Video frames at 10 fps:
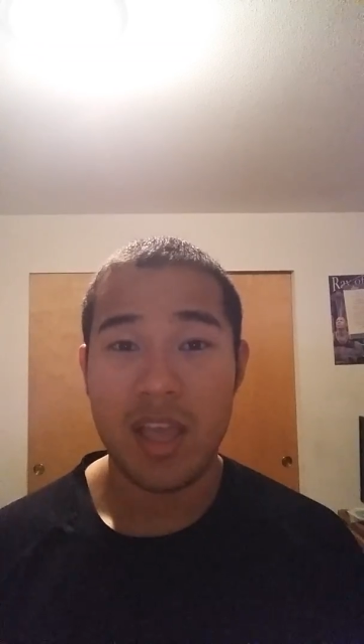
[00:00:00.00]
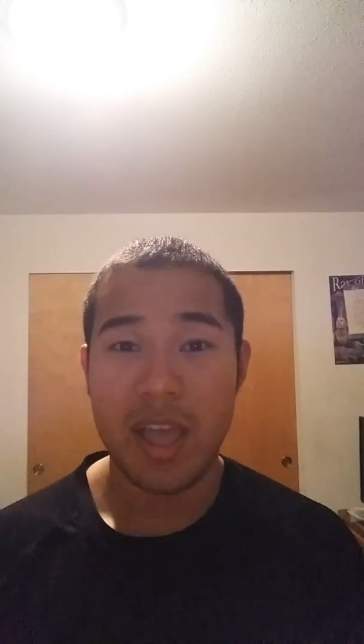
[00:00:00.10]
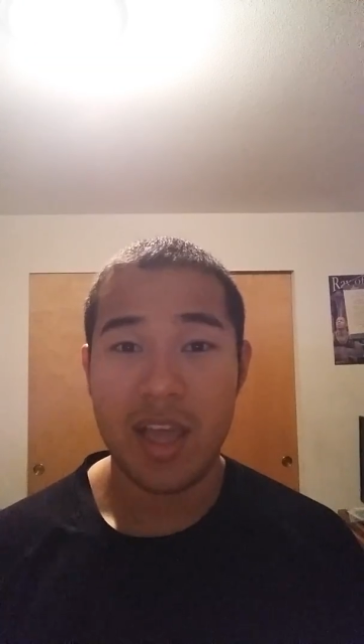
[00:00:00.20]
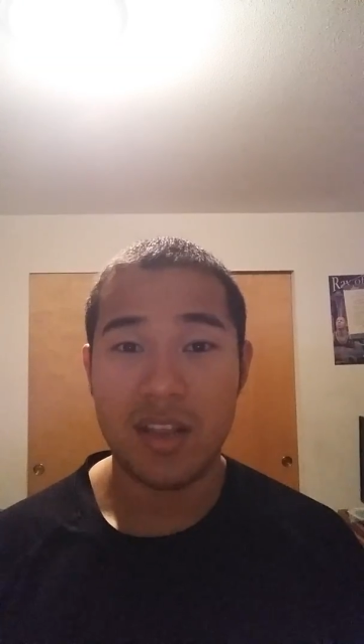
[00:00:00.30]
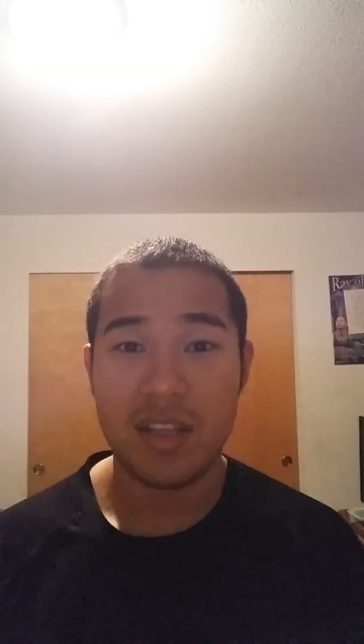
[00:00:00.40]

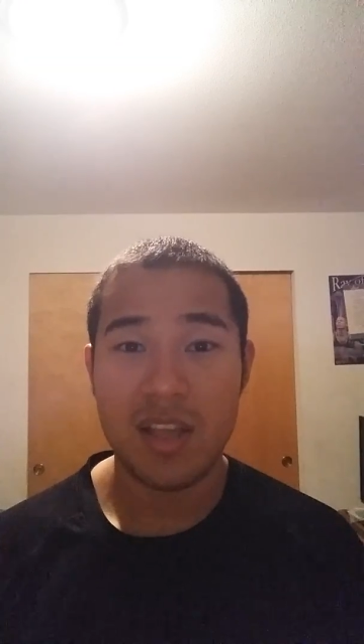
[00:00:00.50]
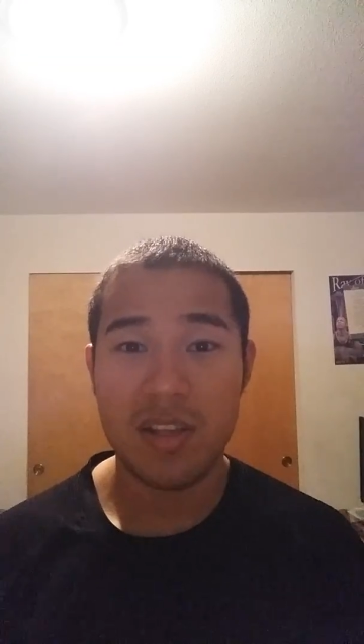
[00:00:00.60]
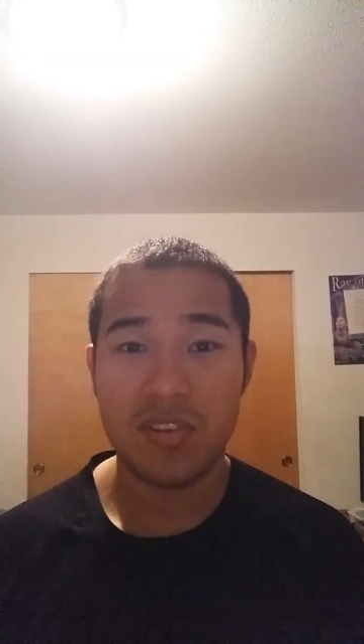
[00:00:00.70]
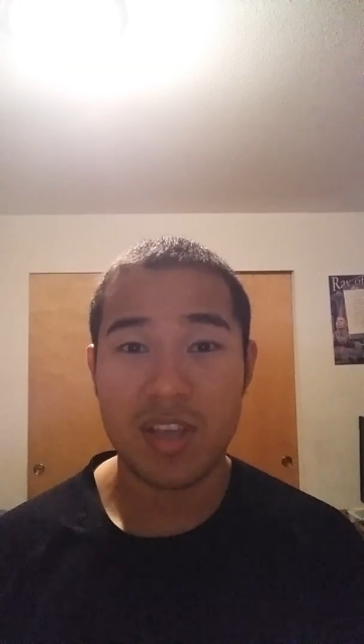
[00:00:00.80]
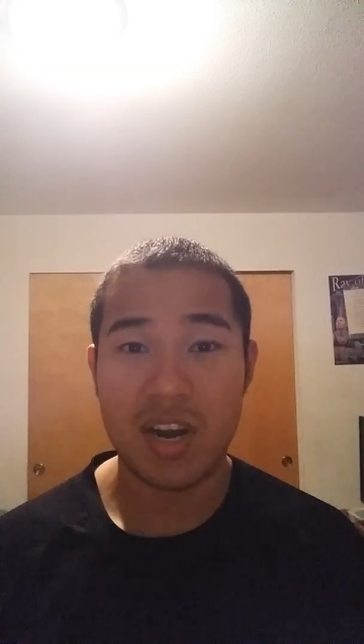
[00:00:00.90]
and
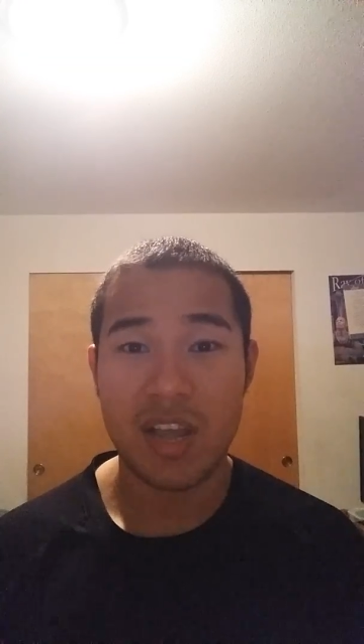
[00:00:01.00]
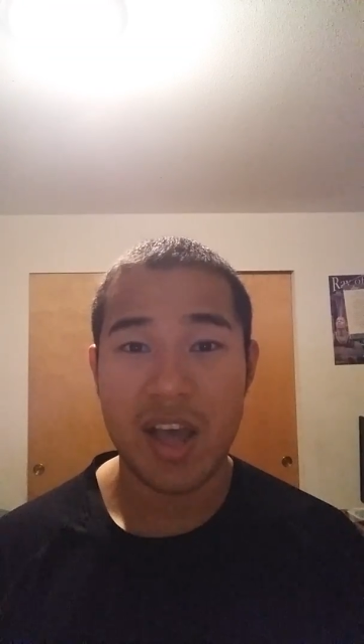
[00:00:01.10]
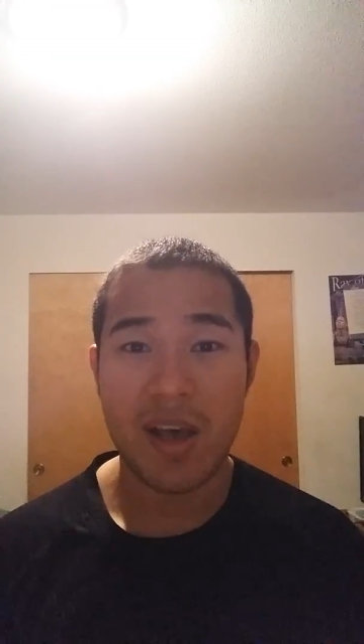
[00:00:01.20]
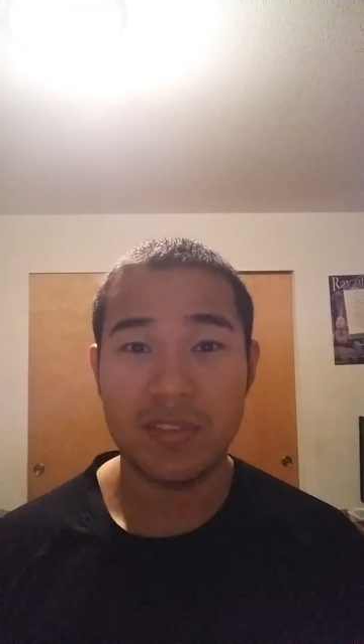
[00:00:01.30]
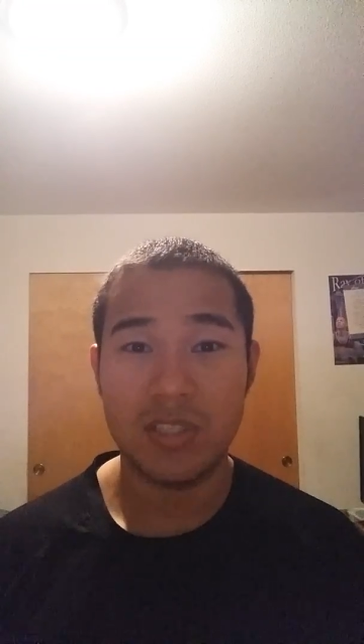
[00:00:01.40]
he's gonna
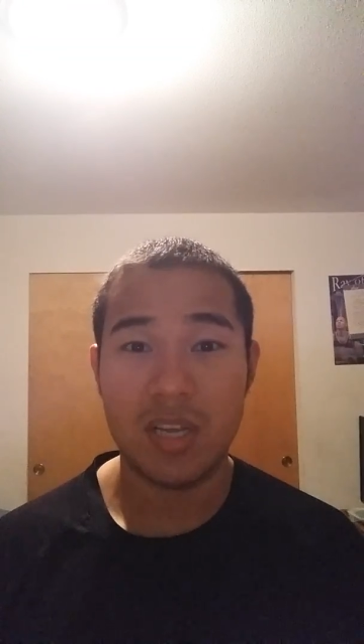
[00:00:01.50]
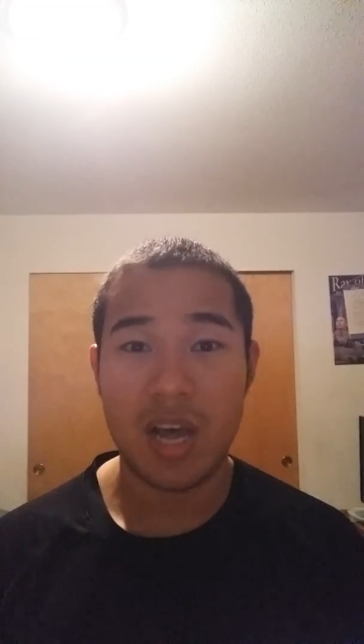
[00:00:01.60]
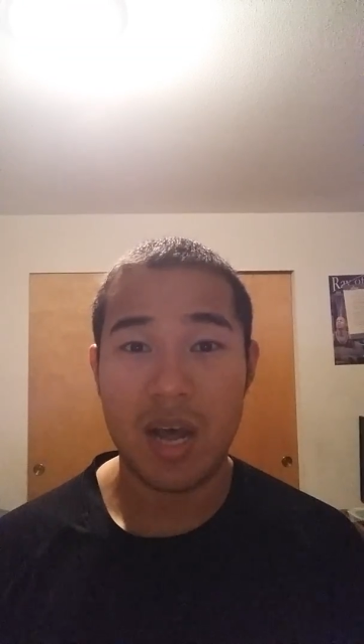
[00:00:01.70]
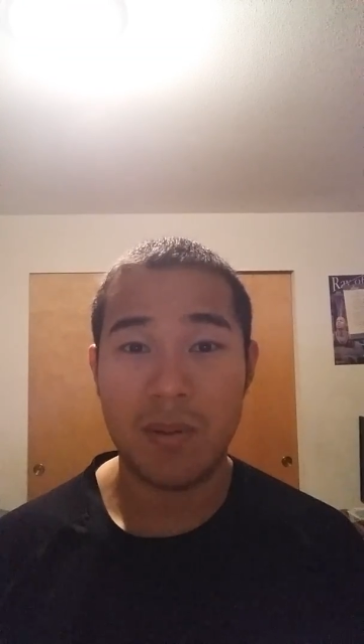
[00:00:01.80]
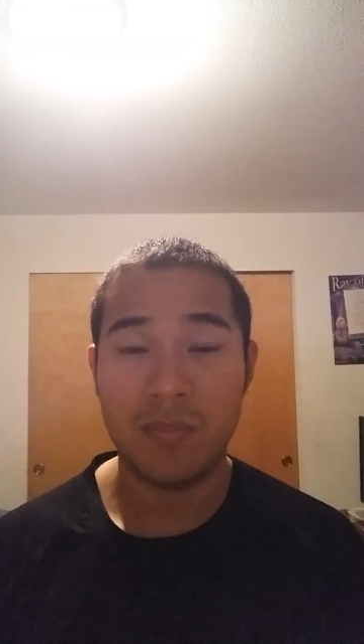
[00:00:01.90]
have
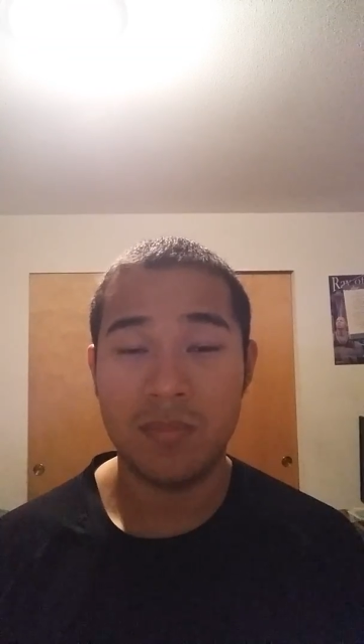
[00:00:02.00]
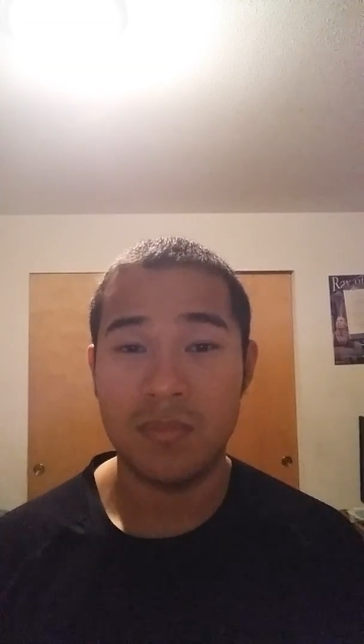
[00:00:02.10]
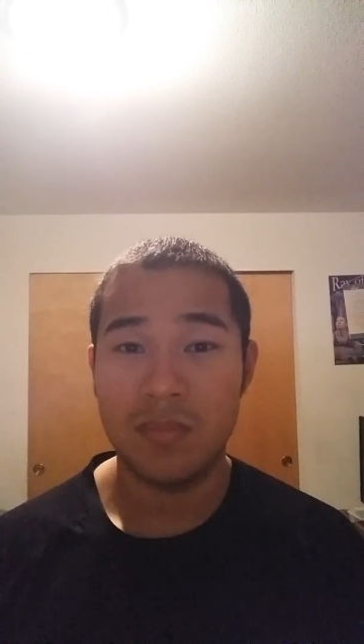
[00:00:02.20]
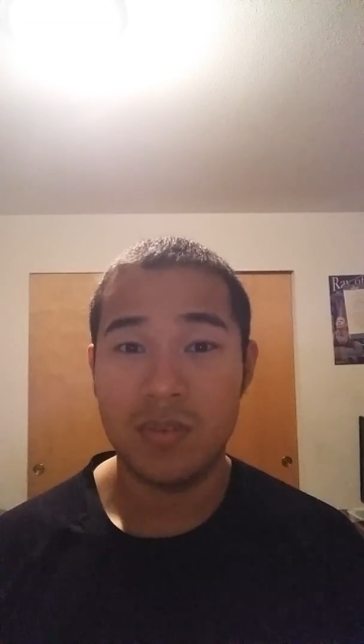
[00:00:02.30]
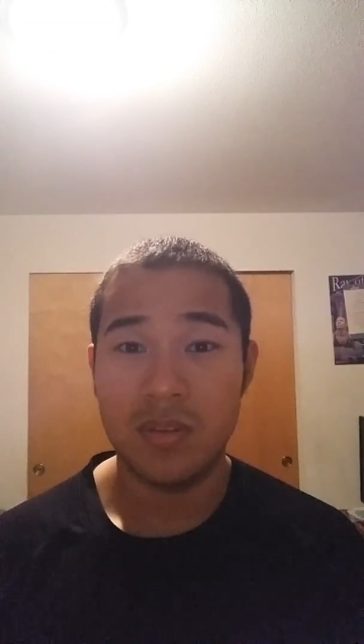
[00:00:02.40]
to um
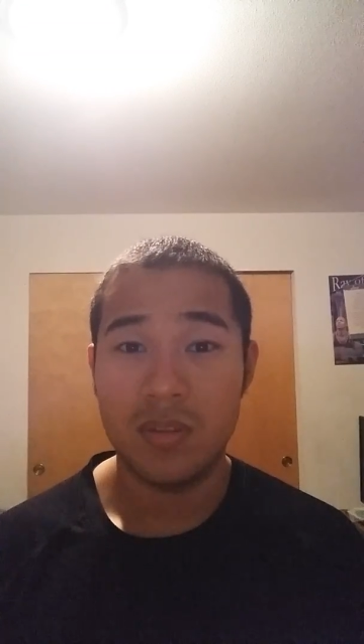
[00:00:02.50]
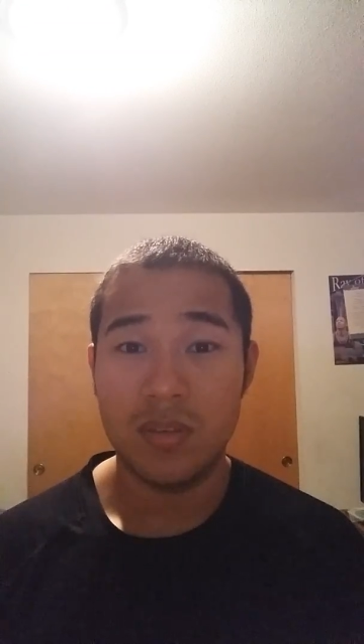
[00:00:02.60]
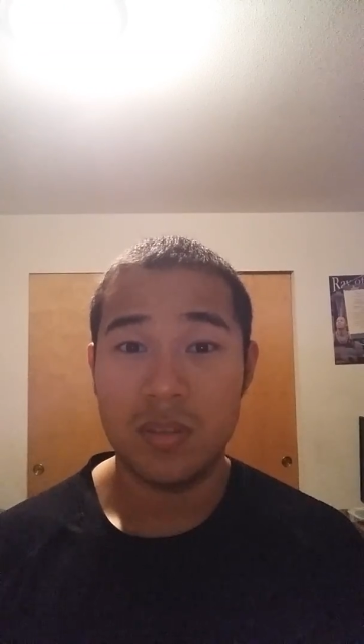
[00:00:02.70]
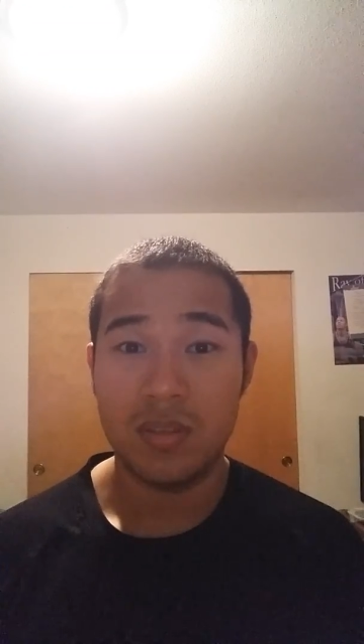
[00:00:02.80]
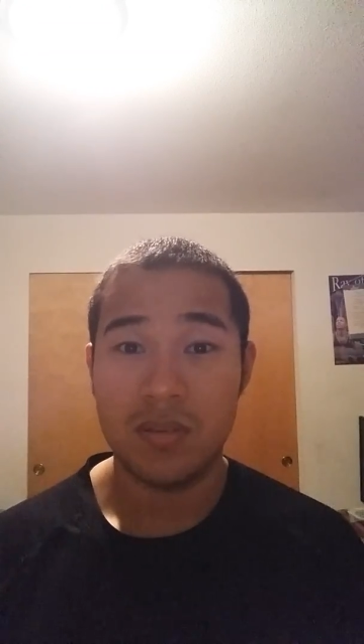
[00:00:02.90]

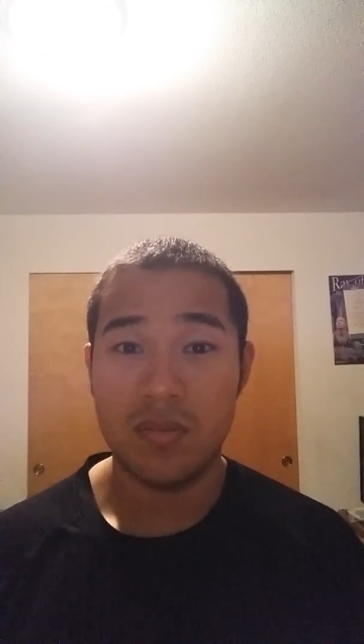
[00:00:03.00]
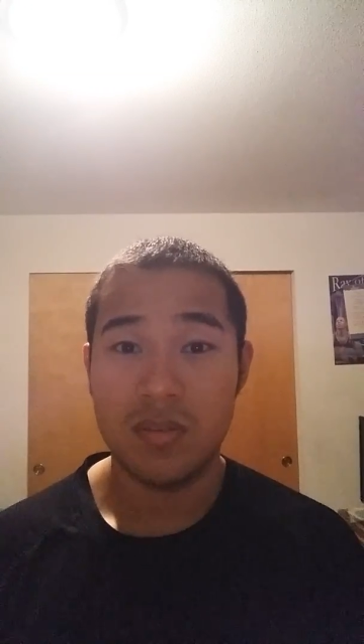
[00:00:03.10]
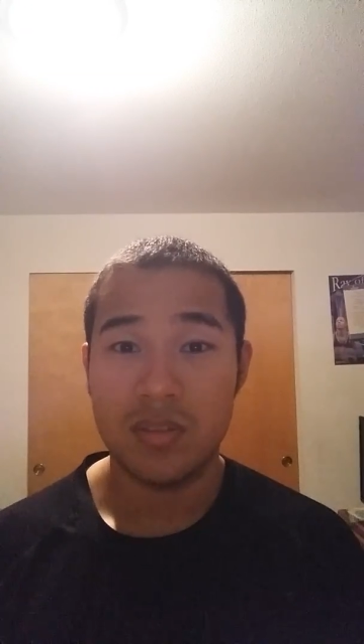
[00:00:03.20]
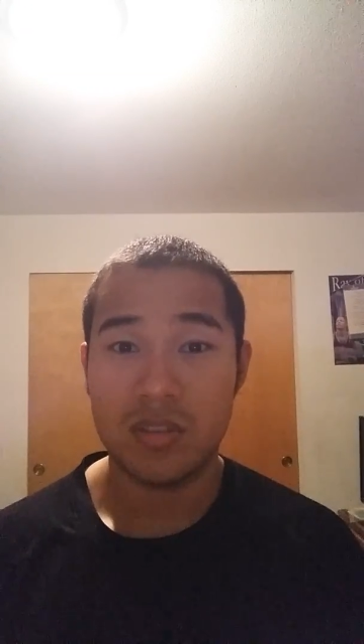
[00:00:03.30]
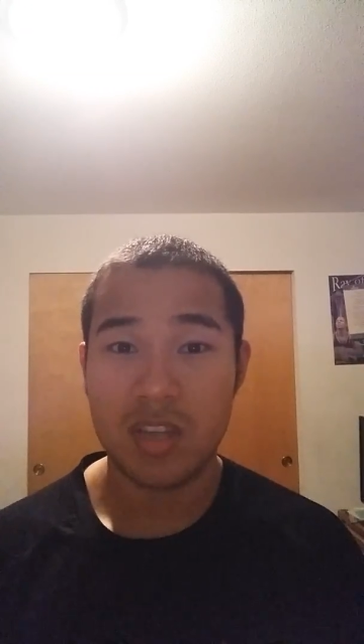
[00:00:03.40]

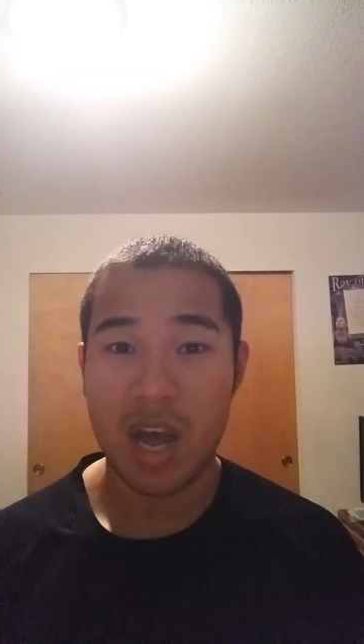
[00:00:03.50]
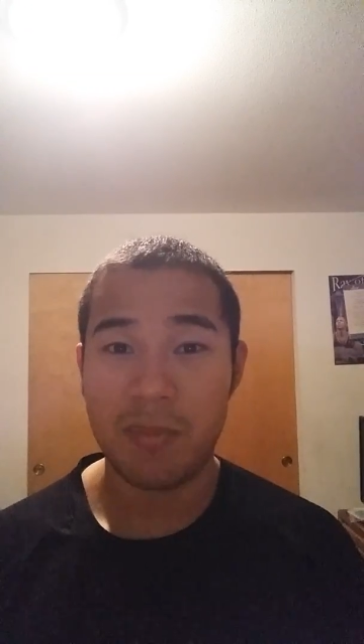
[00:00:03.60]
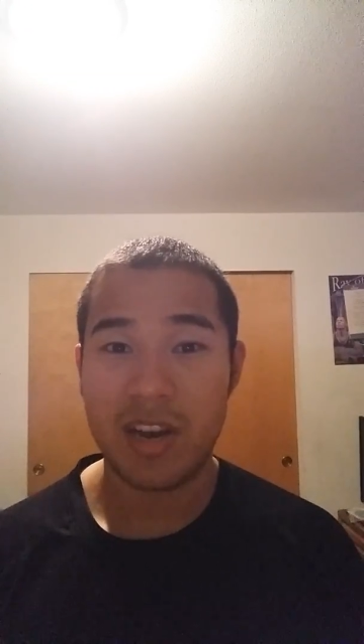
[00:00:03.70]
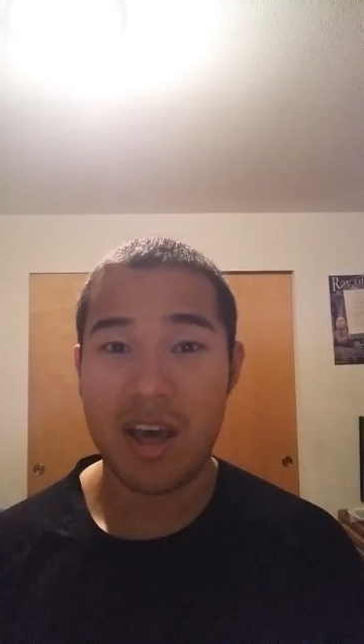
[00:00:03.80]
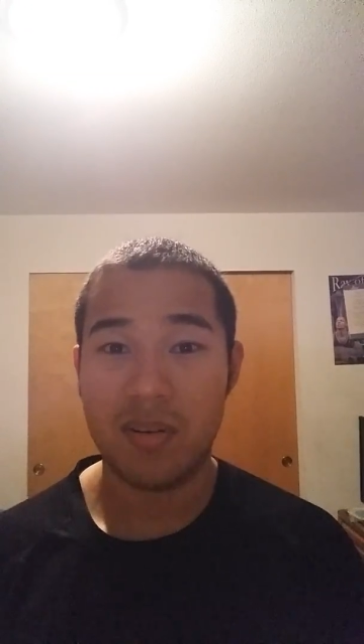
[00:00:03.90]
coming